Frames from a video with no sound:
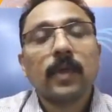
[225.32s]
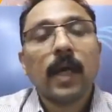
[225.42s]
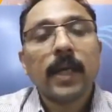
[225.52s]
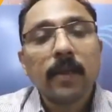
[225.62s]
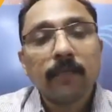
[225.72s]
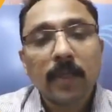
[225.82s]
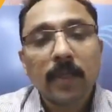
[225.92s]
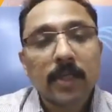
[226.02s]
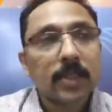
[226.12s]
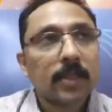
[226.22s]

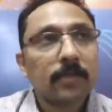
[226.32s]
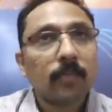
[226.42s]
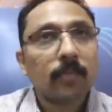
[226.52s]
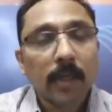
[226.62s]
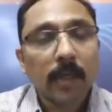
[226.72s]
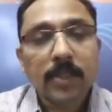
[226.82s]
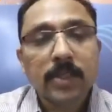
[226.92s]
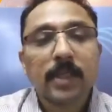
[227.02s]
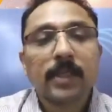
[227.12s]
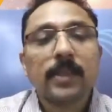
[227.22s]
identification,
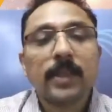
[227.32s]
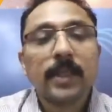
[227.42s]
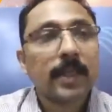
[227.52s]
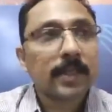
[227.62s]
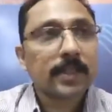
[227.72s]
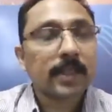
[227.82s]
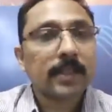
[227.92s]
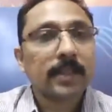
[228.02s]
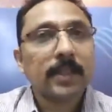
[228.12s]
protection, detection,